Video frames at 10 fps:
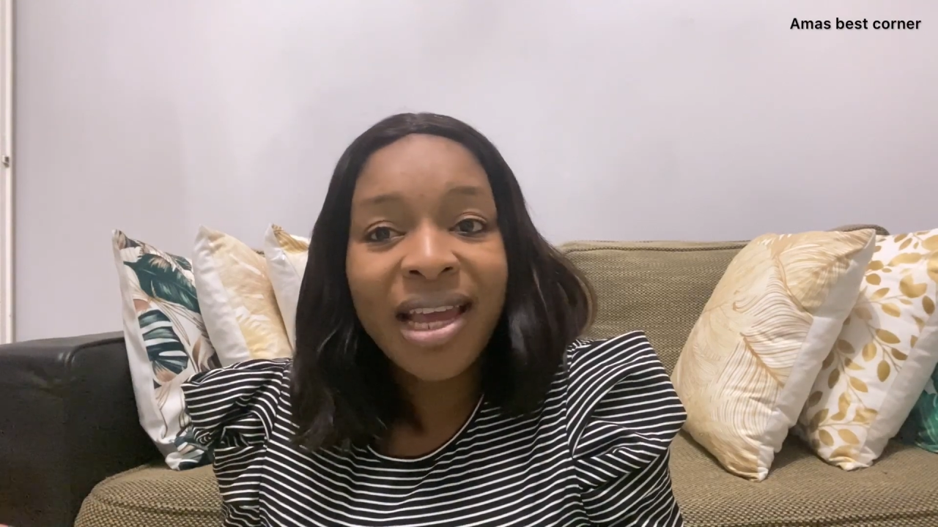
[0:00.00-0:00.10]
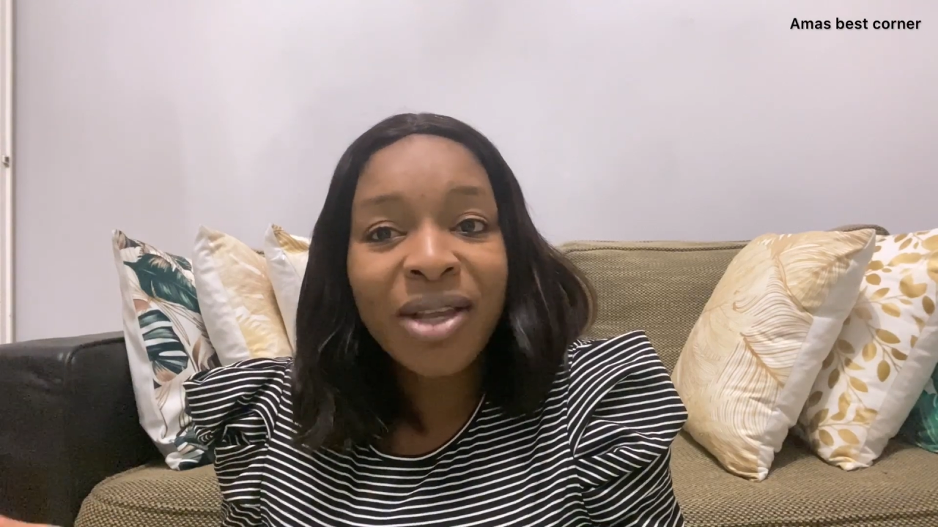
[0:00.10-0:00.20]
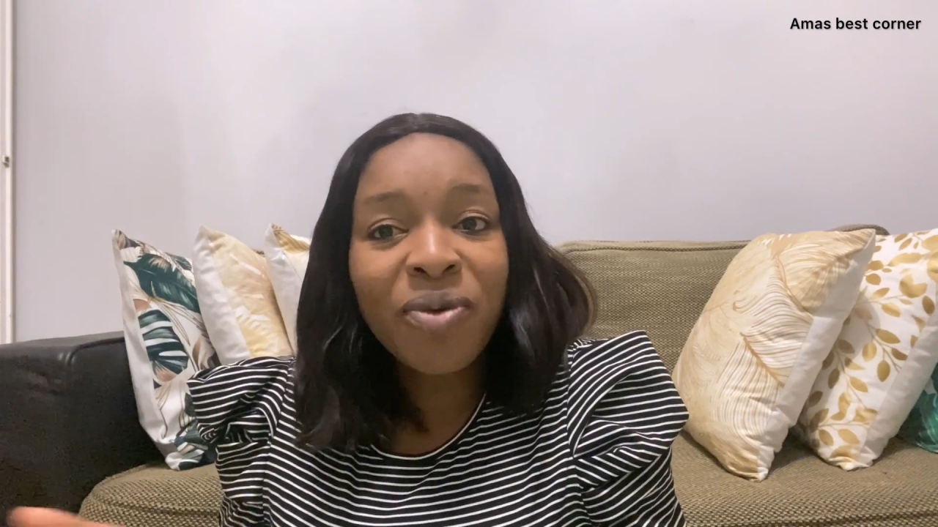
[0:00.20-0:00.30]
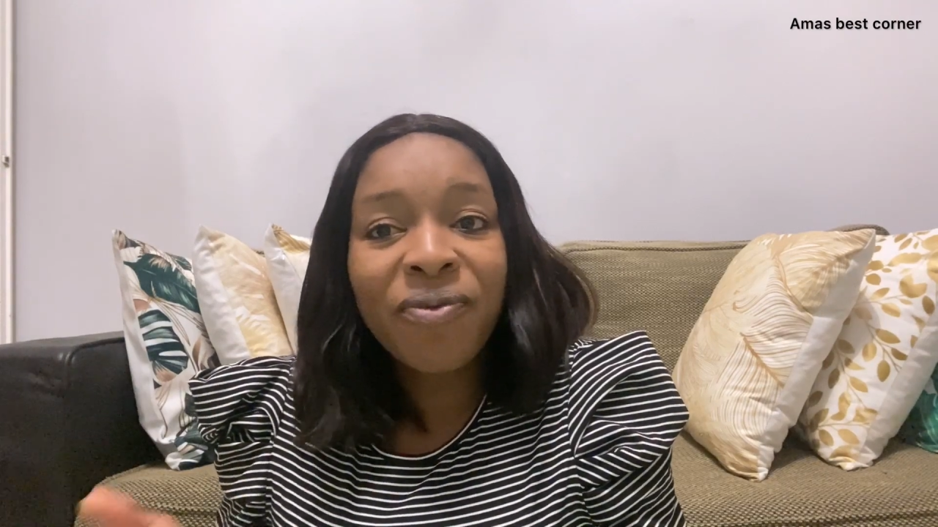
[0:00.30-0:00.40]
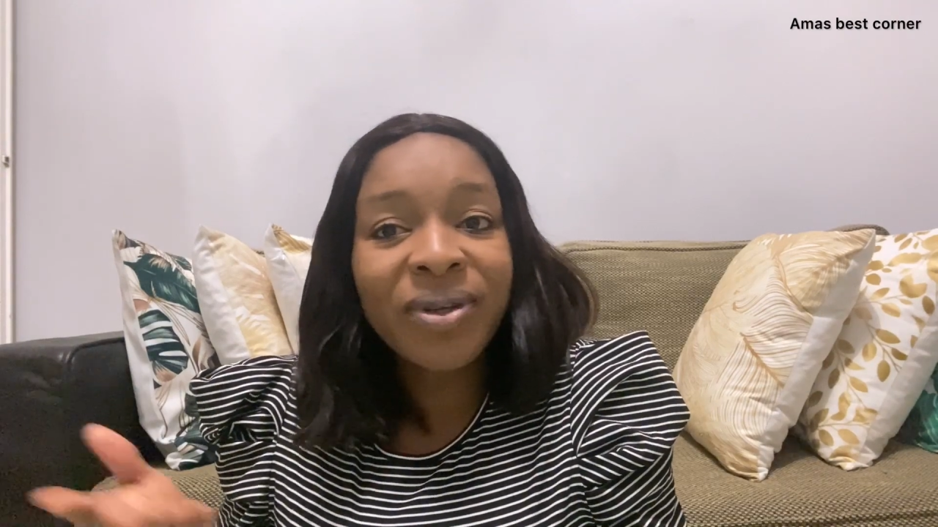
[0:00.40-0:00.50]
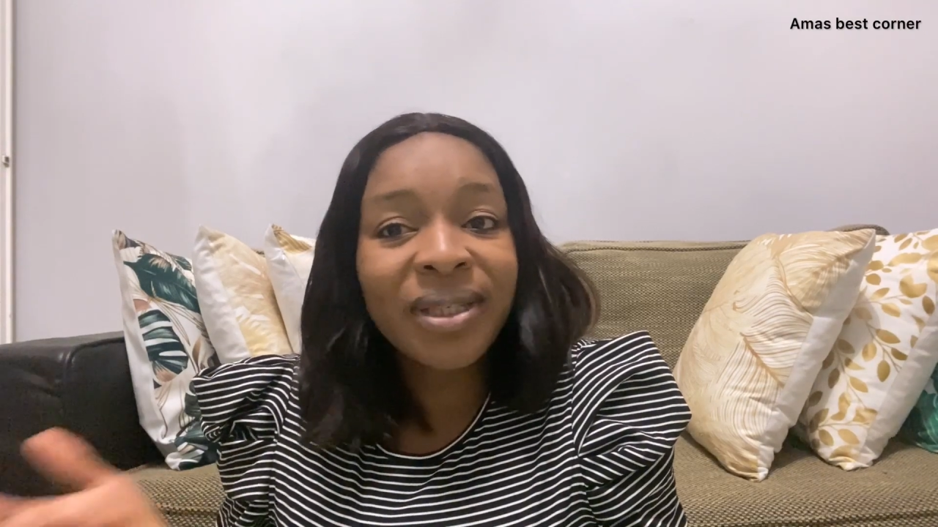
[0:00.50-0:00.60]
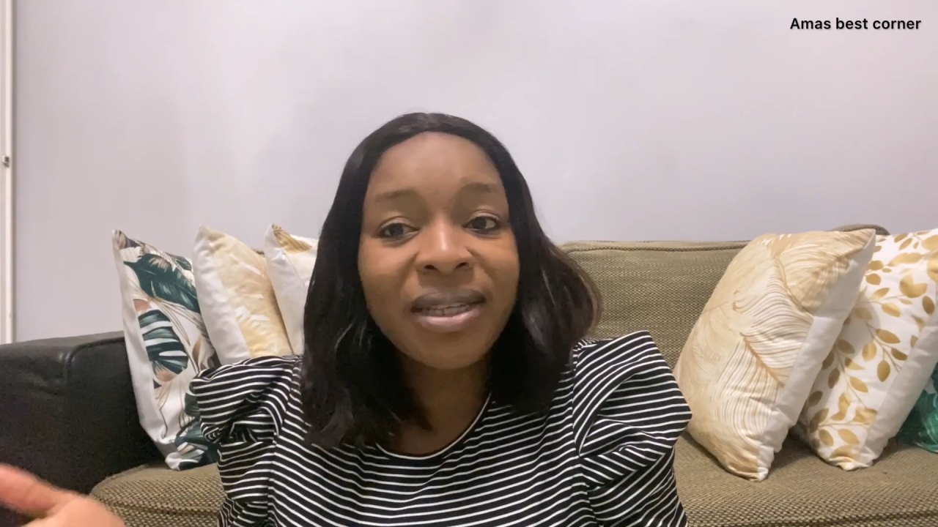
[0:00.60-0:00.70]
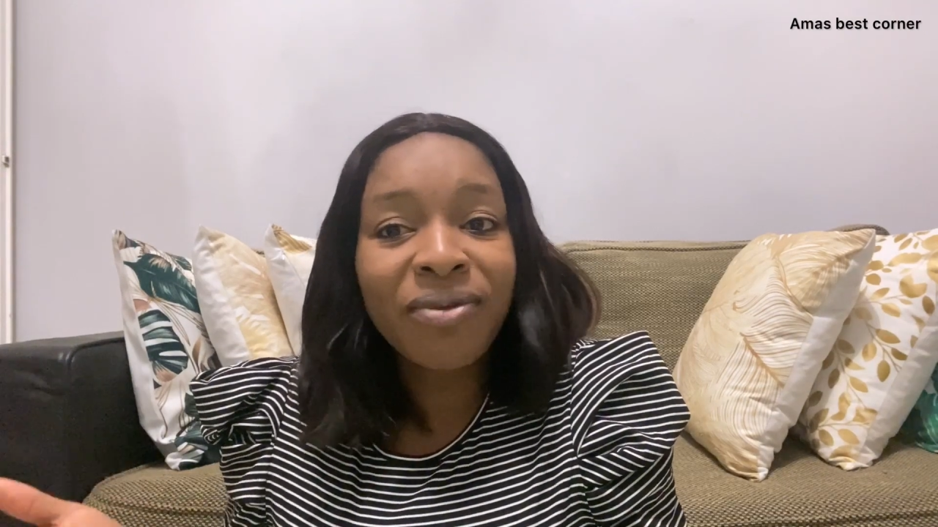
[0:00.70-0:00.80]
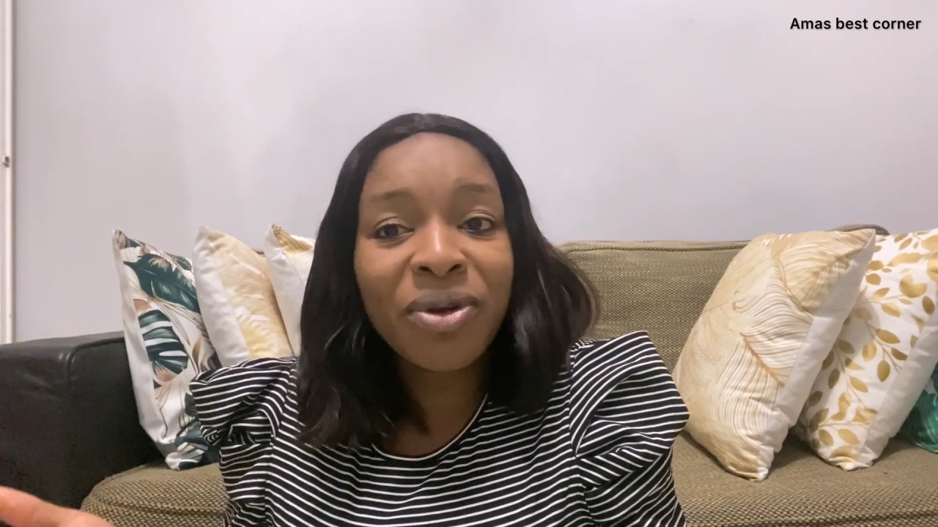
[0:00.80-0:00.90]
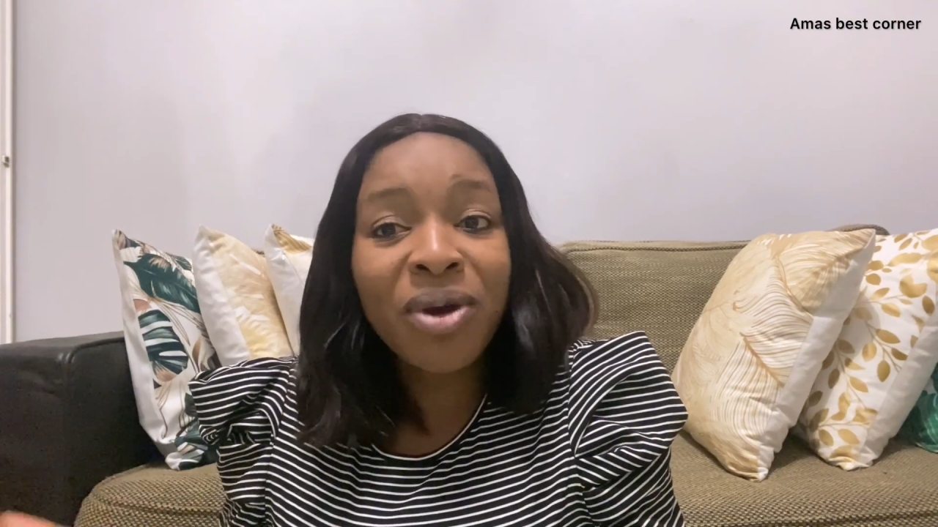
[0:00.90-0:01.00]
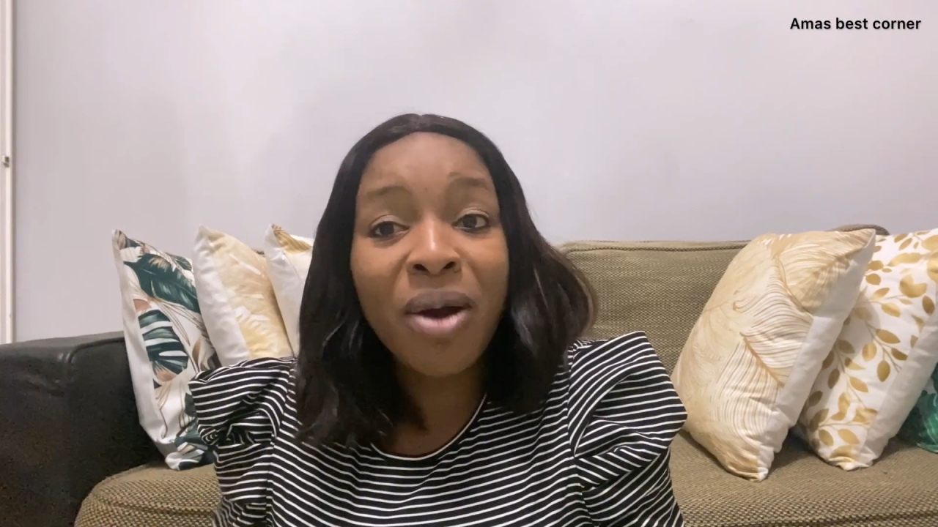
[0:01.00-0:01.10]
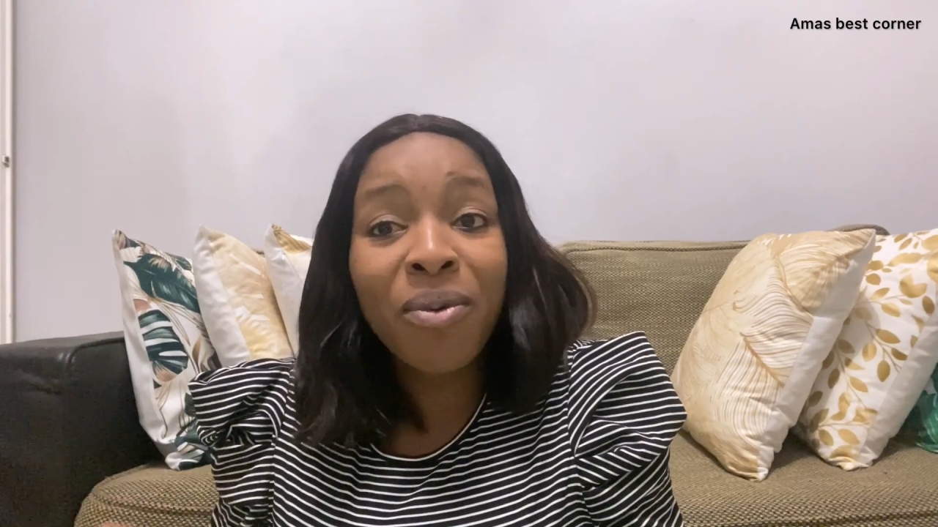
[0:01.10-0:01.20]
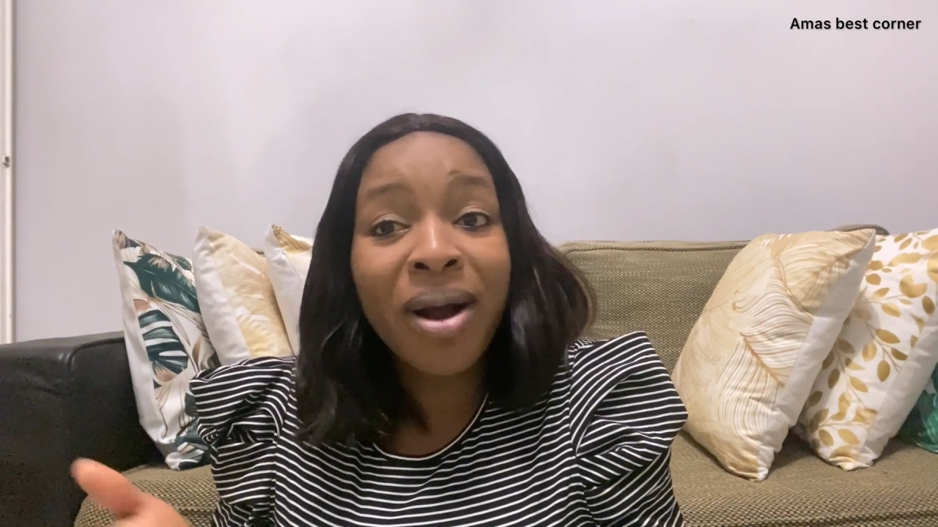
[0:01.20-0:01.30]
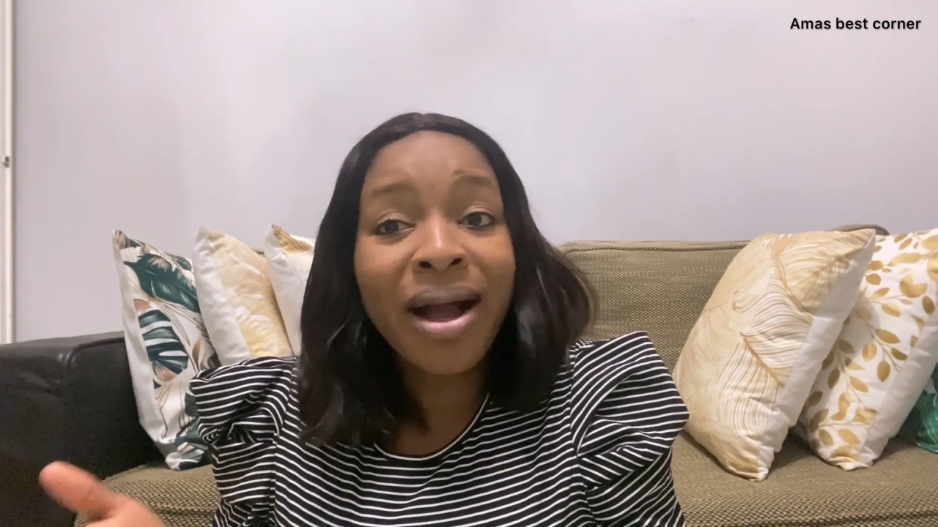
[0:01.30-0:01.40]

24/7, you can walk